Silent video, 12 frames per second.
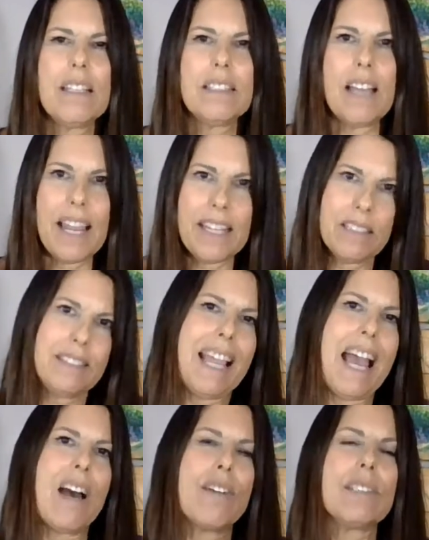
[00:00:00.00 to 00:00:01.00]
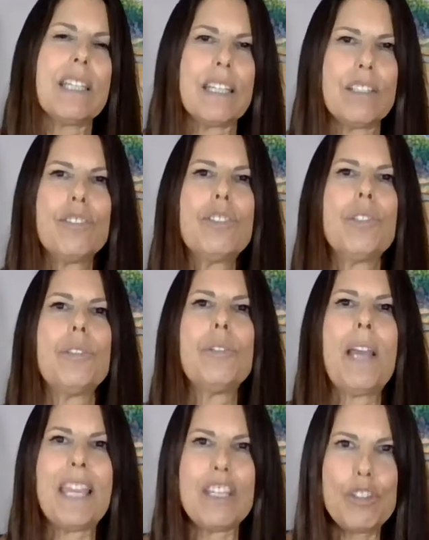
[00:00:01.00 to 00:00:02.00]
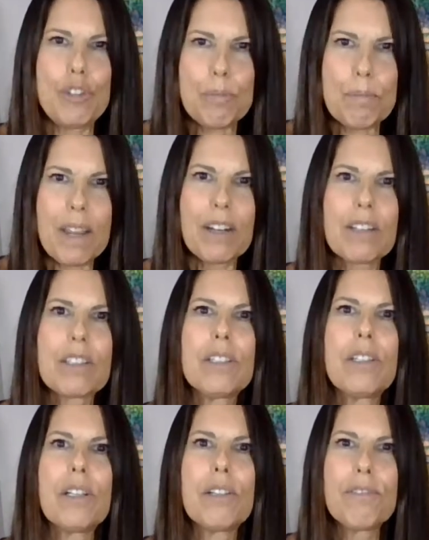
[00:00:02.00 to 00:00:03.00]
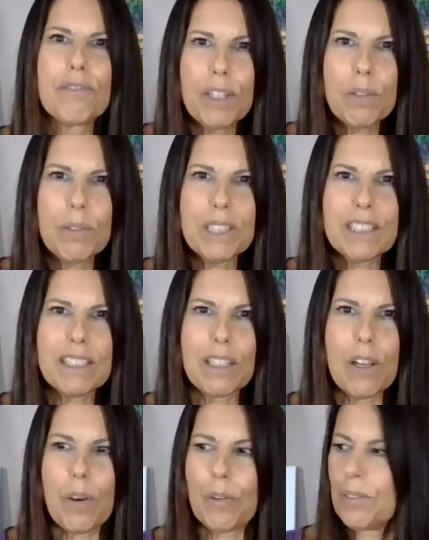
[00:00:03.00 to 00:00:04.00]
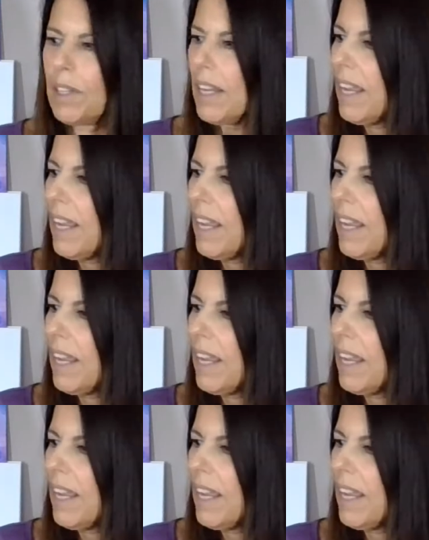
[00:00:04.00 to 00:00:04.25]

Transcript: dialed down into a numerical frequency code.